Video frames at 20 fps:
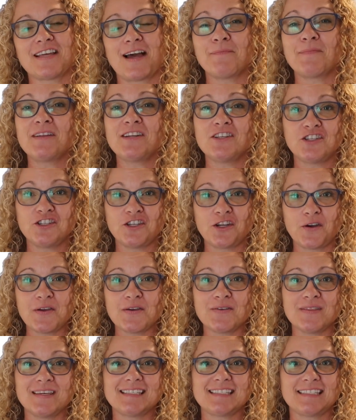I'm gonna show
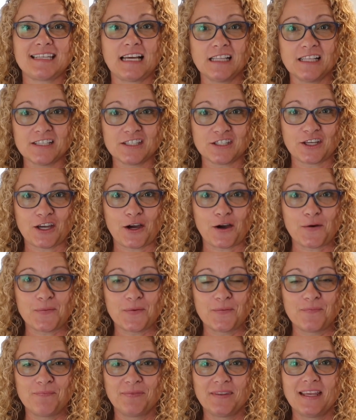you this telescope
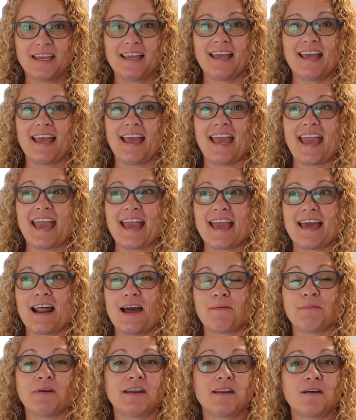and
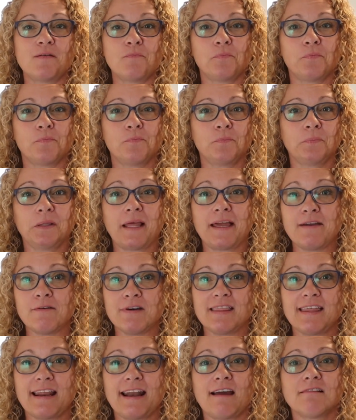I'm gonna play
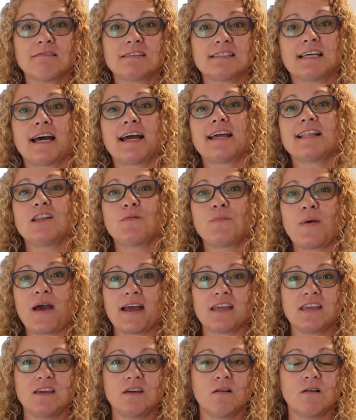with it outside in the
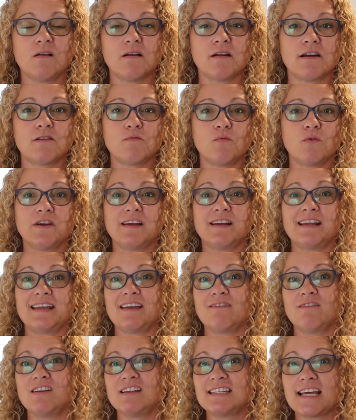backyard. We're gonna
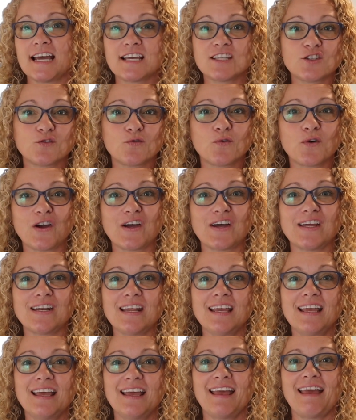give it a test
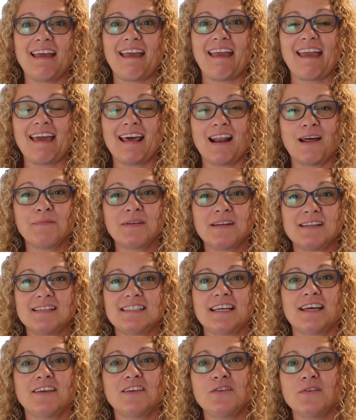run and I'm gonna
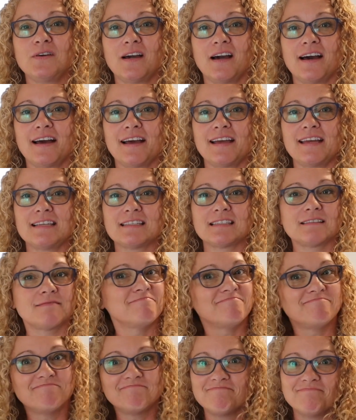tell you guys
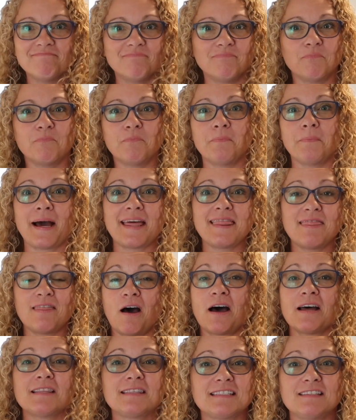my
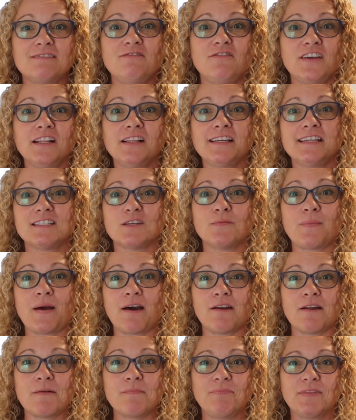thoughts and feelings
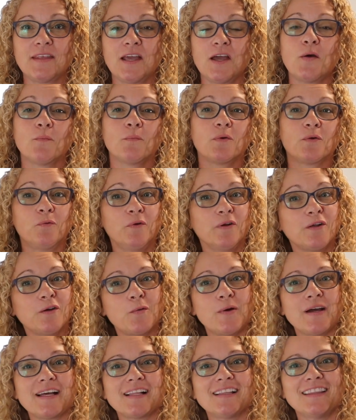about it. But real
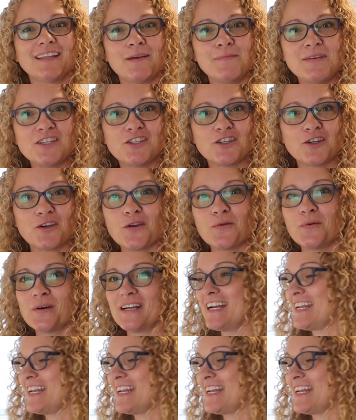quick, let me show you what